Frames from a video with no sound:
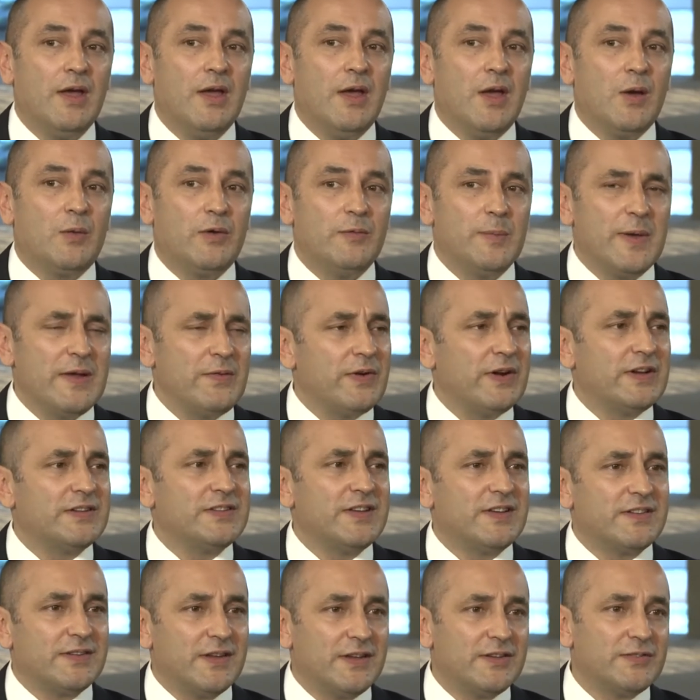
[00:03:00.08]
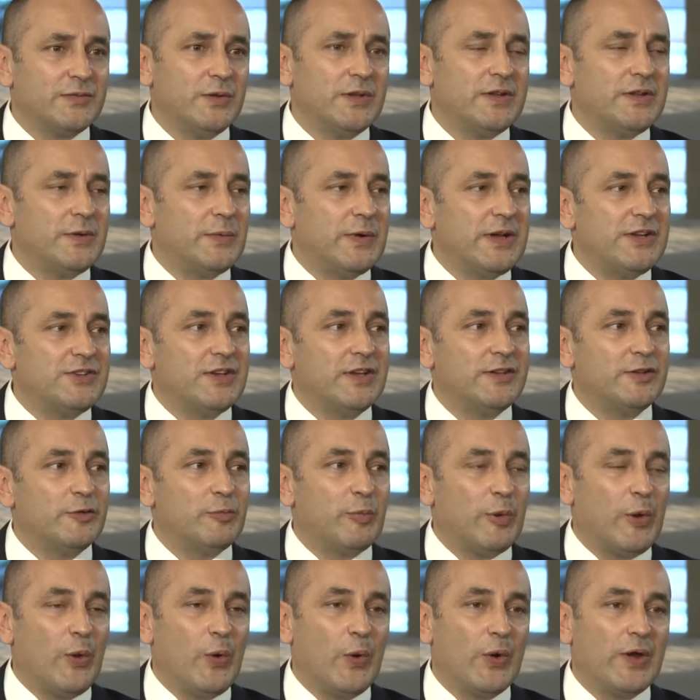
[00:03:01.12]
We've been very successful in the region in
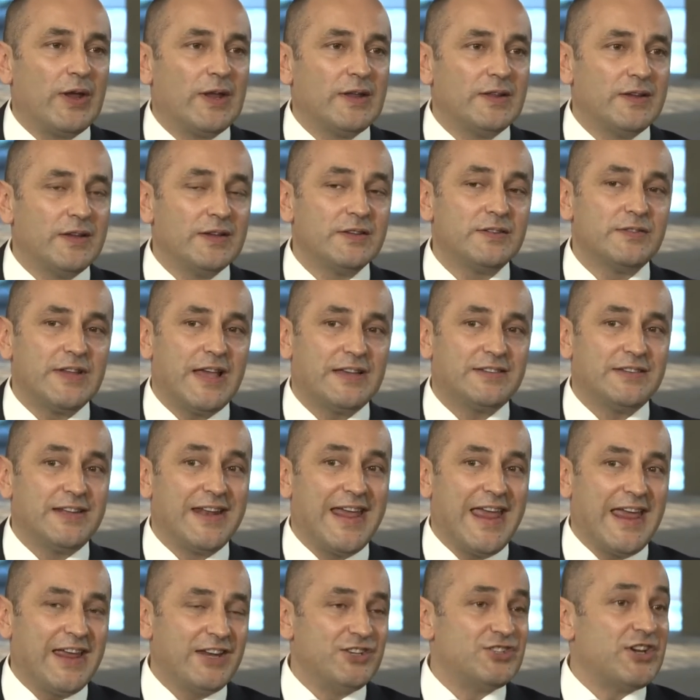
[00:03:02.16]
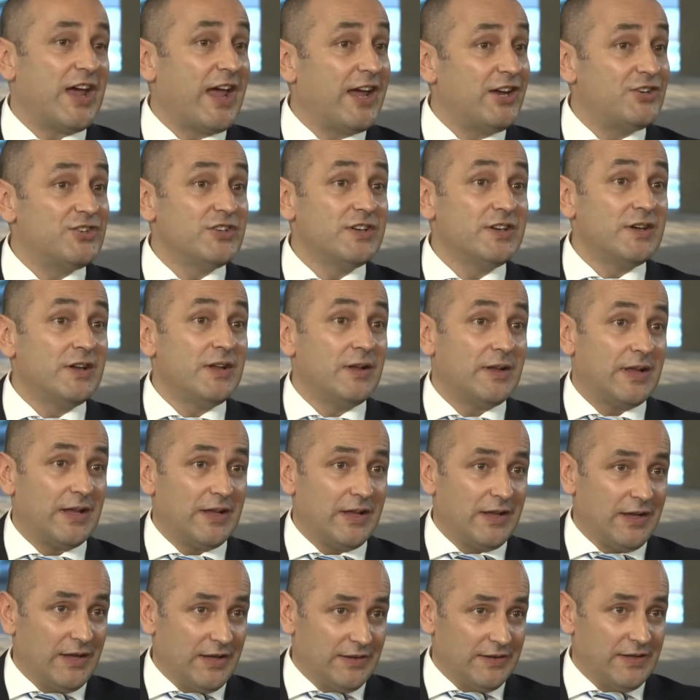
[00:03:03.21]
deploying this as an edge agent in